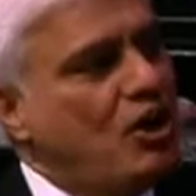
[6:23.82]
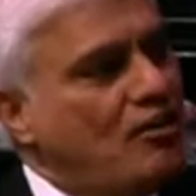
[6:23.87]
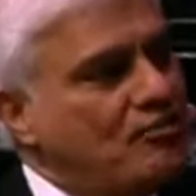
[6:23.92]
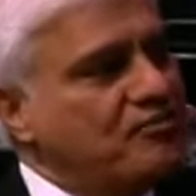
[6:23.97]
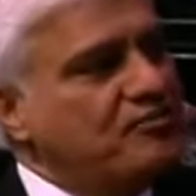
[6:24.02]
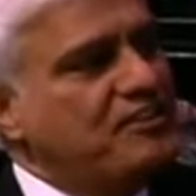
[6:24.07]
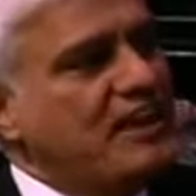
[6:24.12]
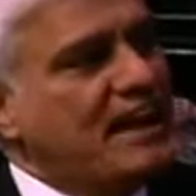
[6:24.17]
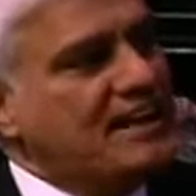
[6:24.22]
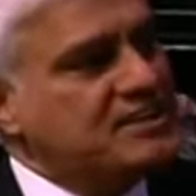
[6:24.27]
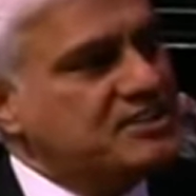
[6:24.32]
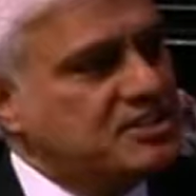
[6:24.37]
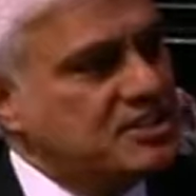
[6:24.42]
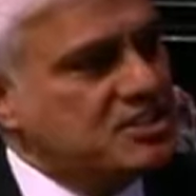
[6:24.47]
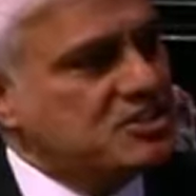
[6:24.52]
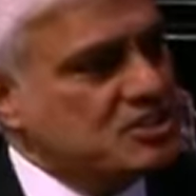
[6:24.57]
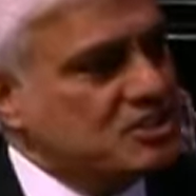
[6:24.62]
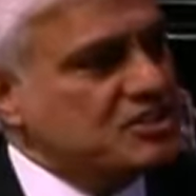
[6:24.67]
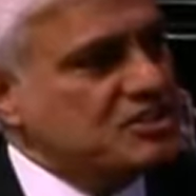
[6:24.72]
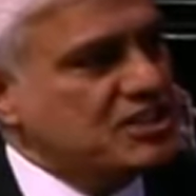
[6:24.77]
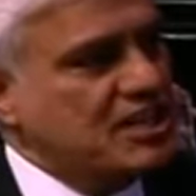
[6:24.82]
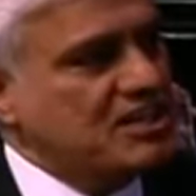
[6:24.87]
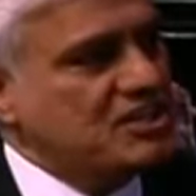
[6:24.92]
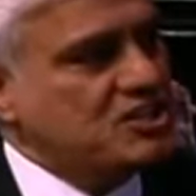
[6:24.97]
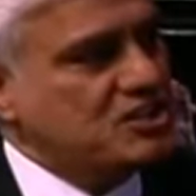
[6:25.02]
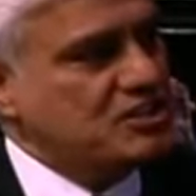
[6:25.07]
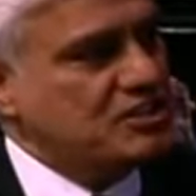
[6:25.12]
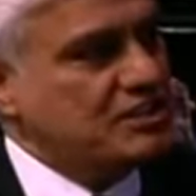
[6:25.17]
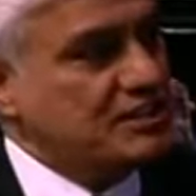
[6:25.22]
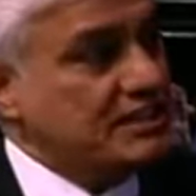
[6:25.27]
of that
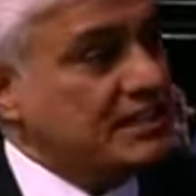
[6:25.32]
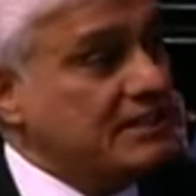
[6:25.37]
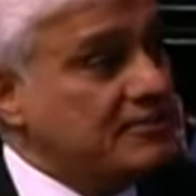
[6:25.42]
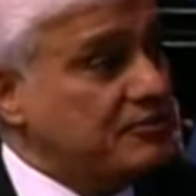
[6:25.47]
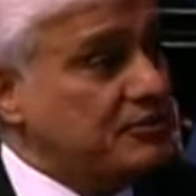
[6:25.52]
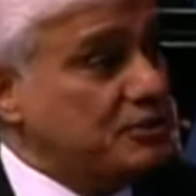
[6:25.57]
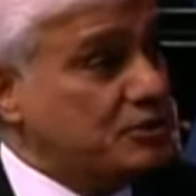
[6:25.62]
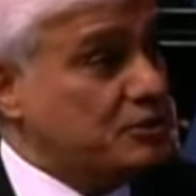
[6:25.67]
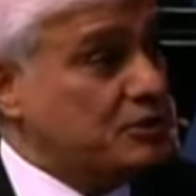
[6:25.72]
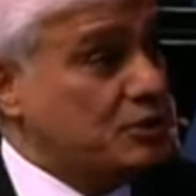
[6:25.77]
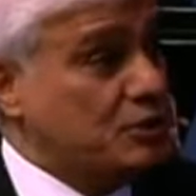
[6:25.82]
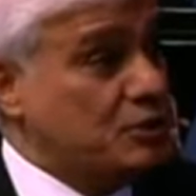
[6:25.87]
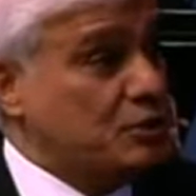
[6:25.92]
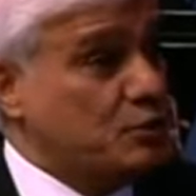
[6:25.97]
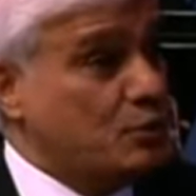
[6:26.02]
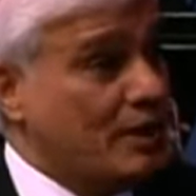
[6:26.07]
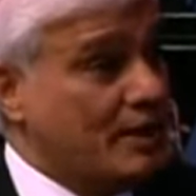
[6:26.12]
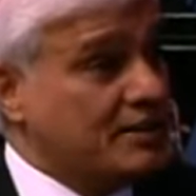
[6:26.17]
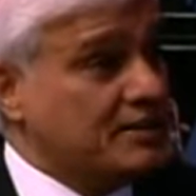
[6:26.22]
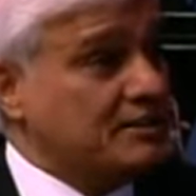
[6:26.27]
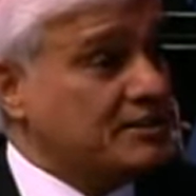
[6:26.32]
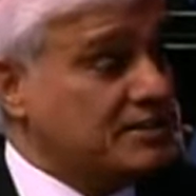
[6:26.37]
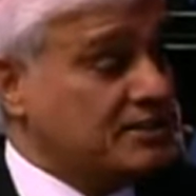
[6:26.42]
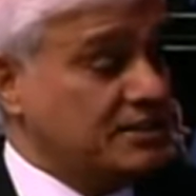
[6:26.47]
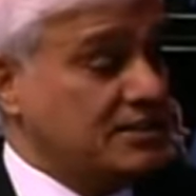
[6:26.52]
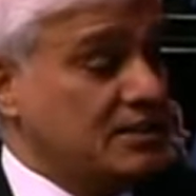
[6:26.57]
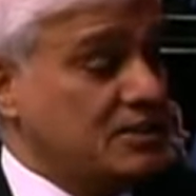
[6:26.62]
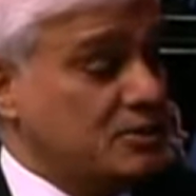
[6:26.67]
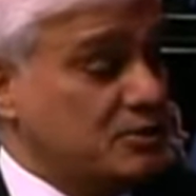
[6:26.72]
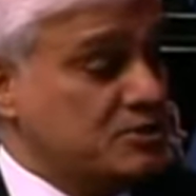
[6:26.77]
dissertation, even though one of the
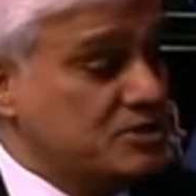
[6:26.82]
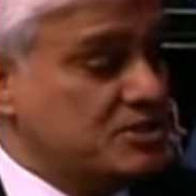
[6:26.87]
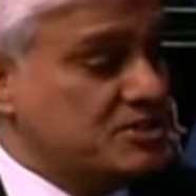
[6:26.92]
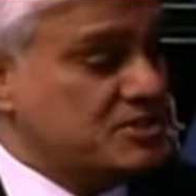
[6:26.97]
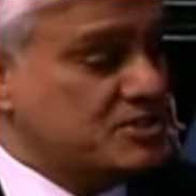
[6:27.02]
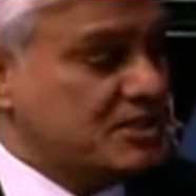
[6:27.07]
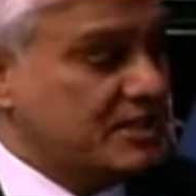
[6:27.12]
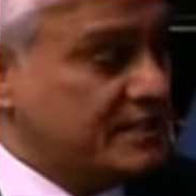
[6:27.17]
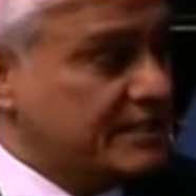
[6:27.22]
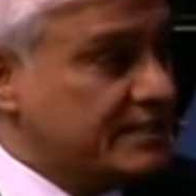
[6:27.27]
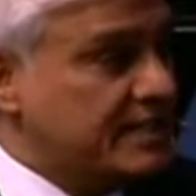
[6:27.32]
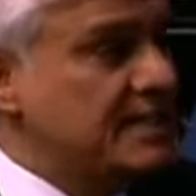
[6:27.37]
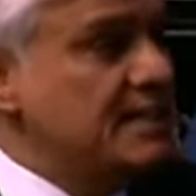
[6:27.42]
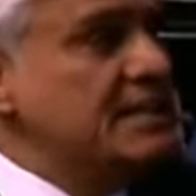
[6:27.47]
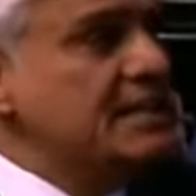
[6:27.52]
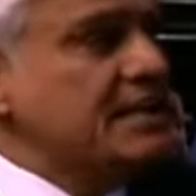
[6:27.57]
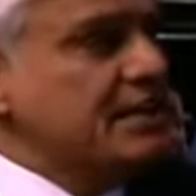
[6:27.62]
theologians said